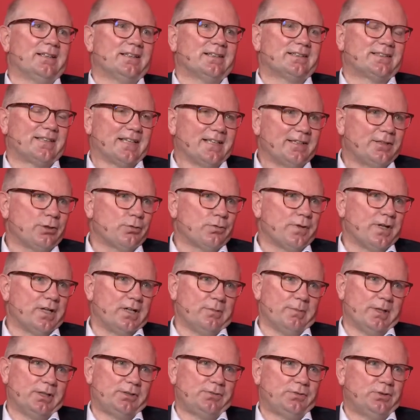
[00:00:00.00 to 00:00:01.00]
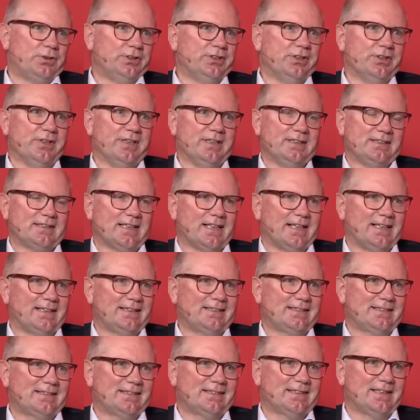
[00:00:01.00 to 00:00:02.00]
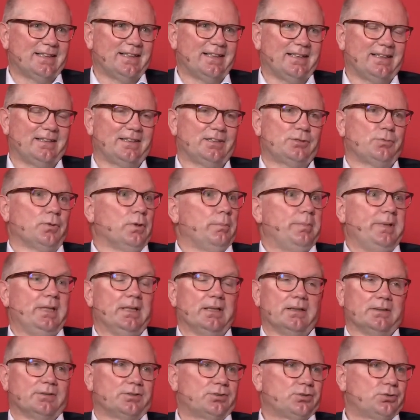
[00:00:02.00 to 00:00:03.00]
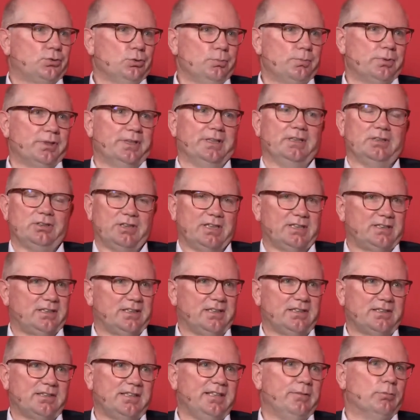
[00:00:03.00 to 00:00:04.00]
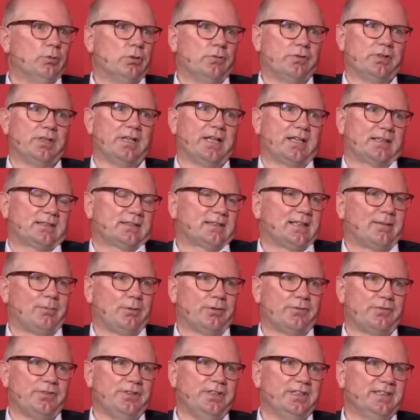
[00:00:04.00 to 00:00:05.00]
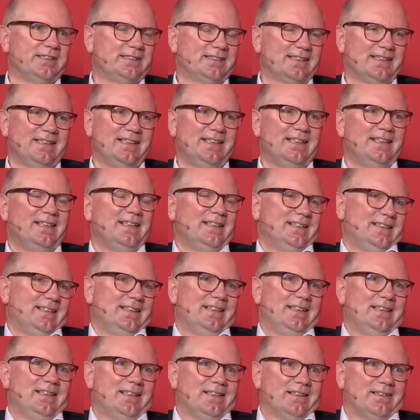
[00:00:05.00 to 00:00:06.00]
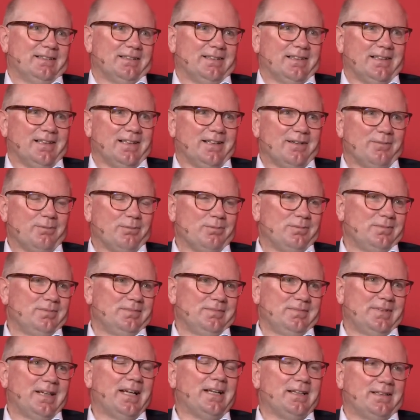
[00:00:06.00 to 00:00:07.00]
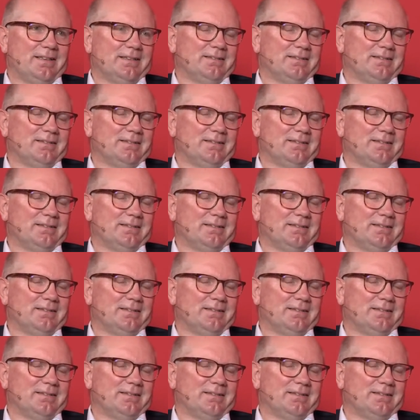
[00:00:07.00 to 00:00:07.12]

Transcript: thank you very much for your insights. And this will be a super interesting theme over the next couple of years. And